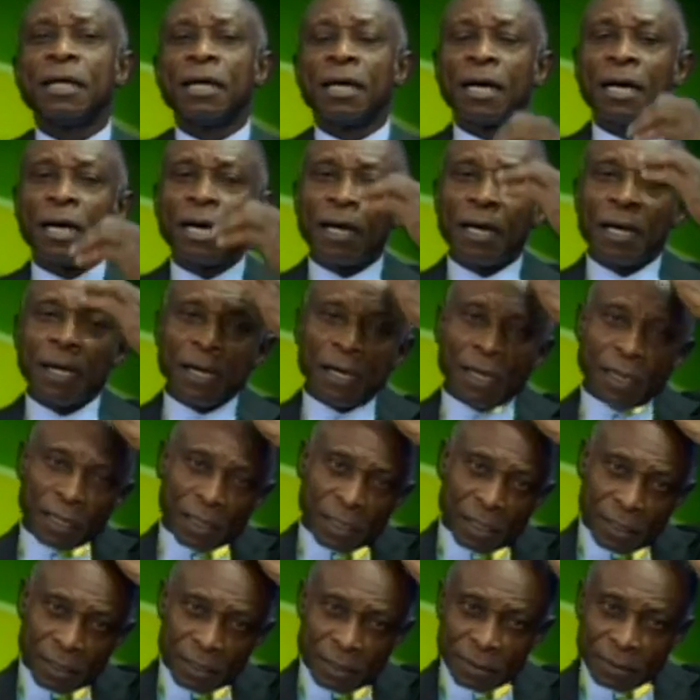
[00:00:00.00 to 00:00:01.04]

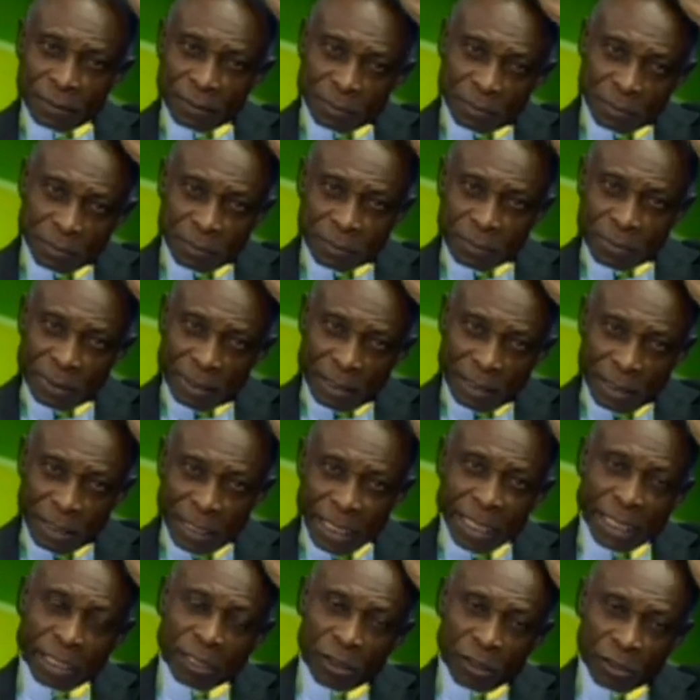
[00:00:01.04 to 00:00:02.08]

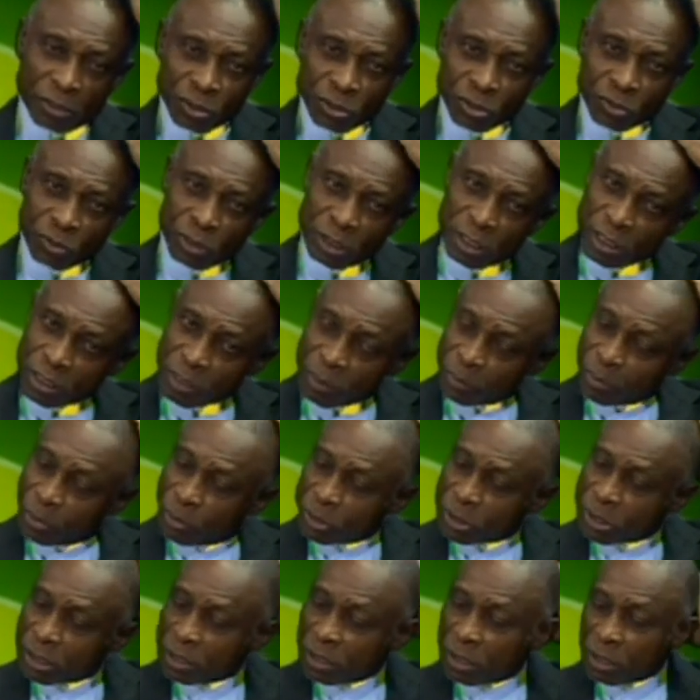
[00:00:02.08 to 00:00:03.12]
a country
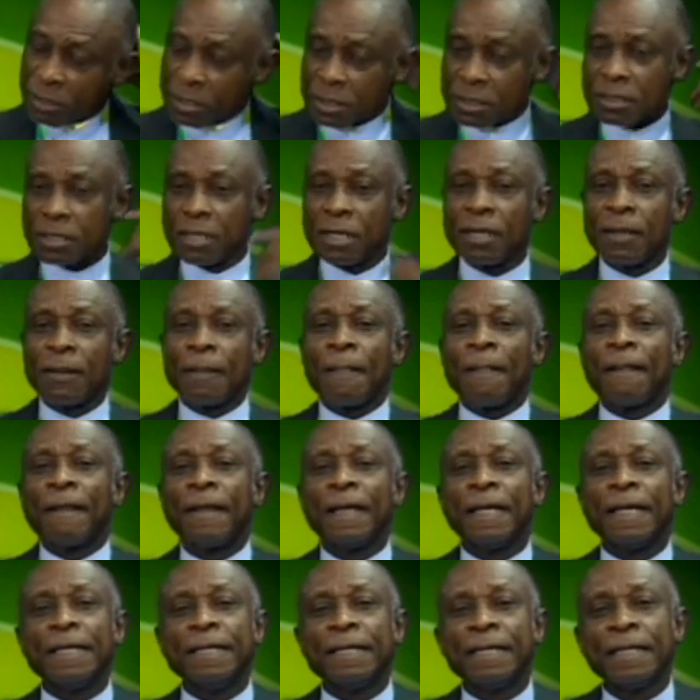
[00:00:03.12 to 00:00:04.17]
supported us
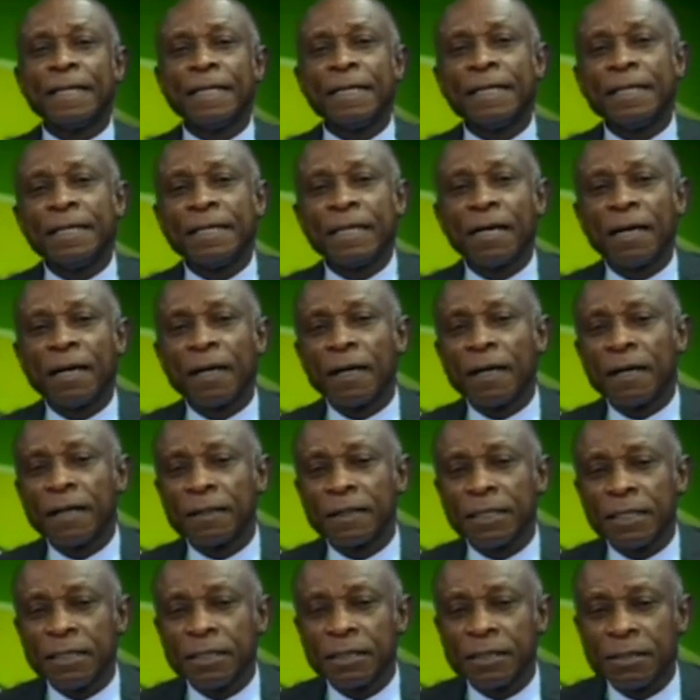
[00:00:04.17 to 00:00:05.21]
in
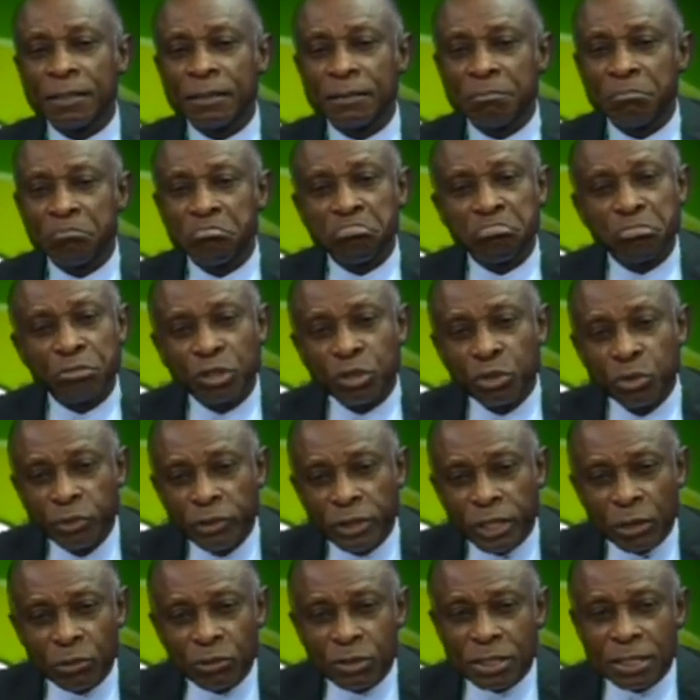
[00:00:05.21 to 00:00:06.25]

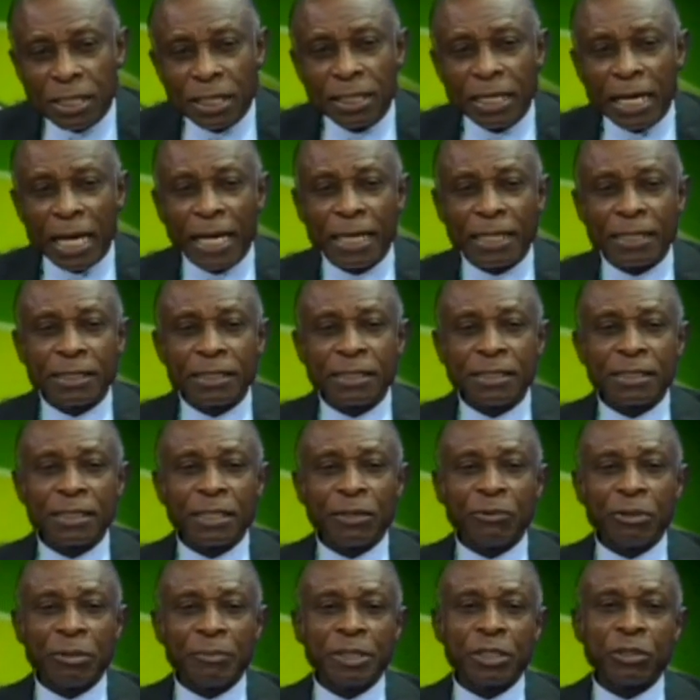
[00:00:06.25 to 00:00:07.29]
2009, they
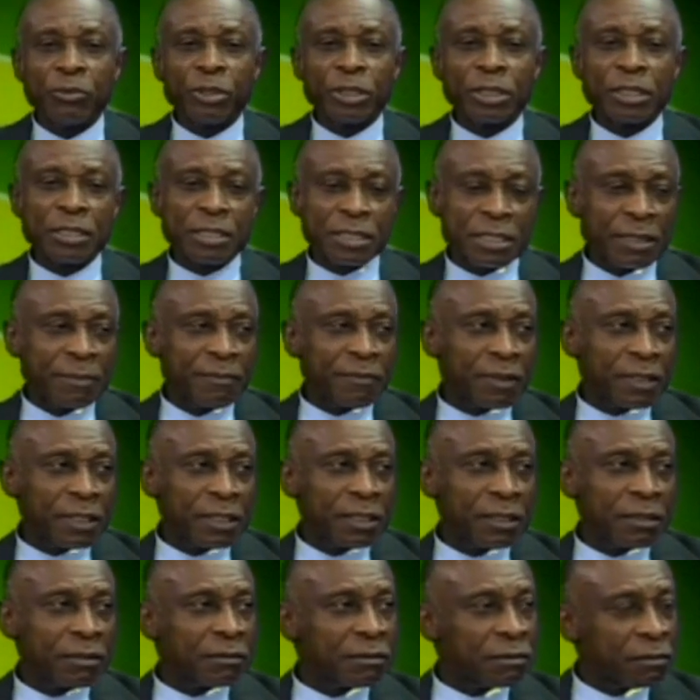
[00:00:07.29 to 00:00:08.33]
will be doing the same
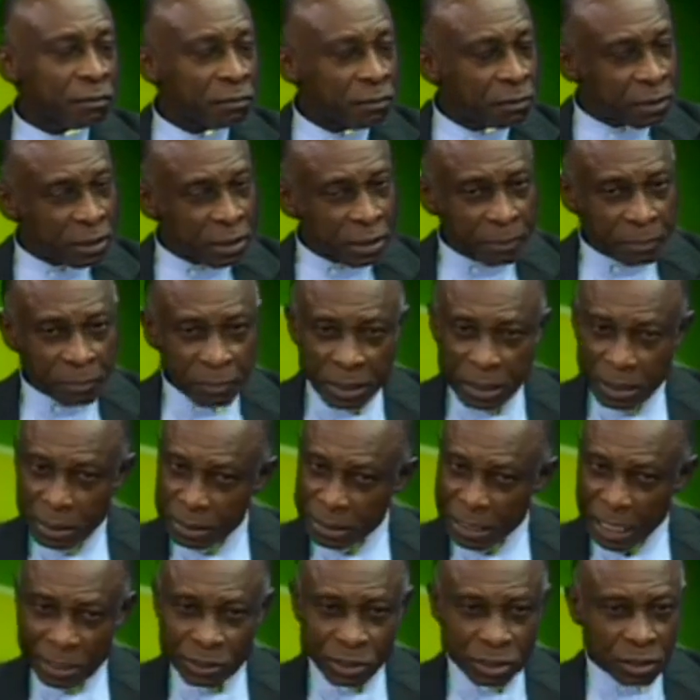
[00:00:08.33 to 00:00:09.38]
thing. The
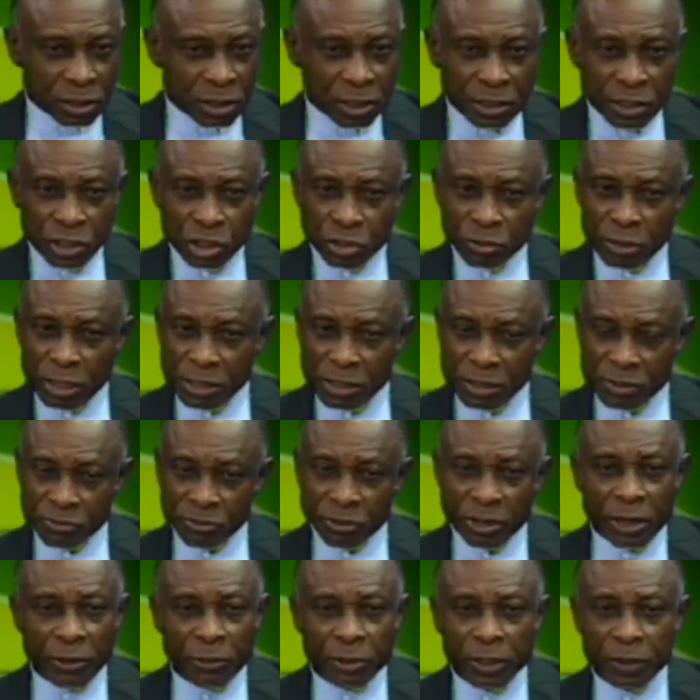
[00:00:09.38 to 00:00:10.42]
national interests
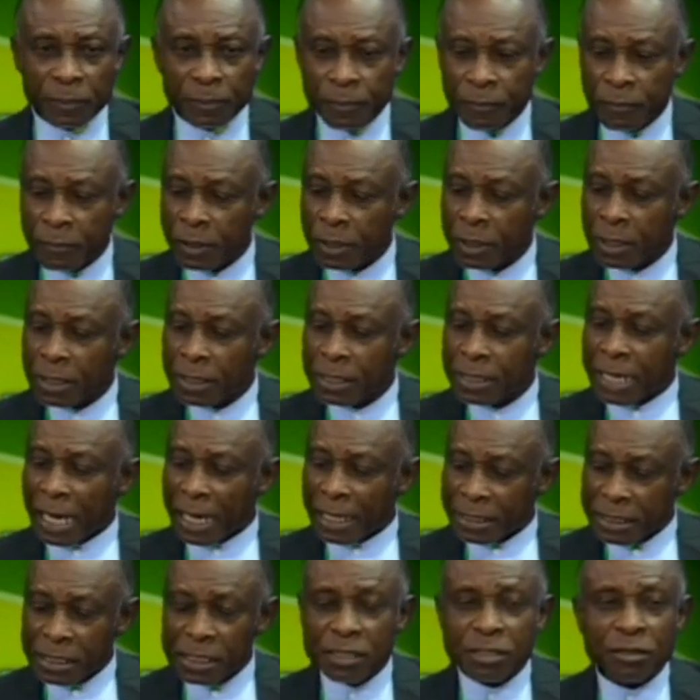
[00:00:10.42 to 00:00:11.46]
vary.
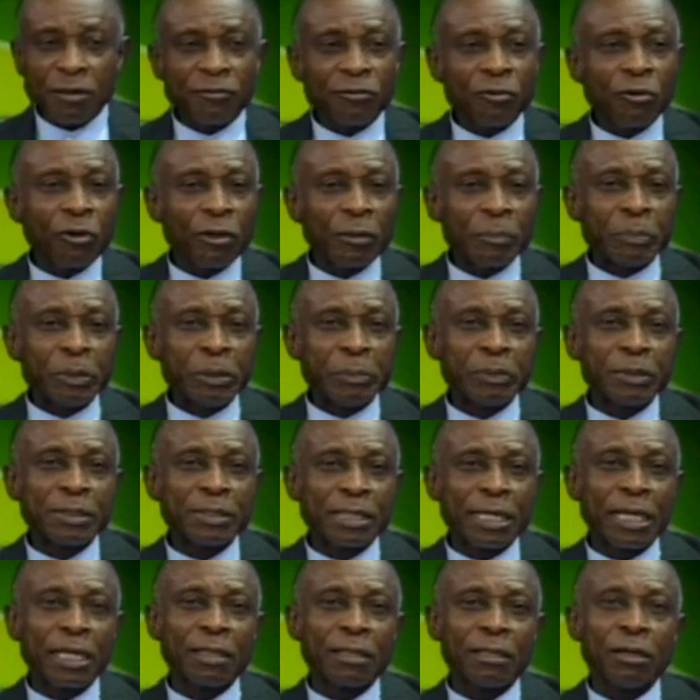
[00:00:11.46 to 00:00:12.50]
Guyanese, of all people,
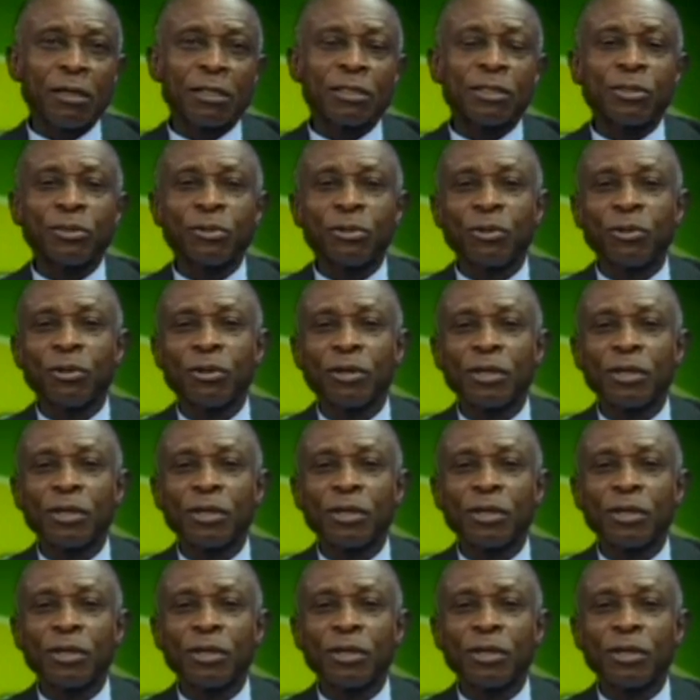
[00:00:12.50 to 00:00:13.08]
tend not to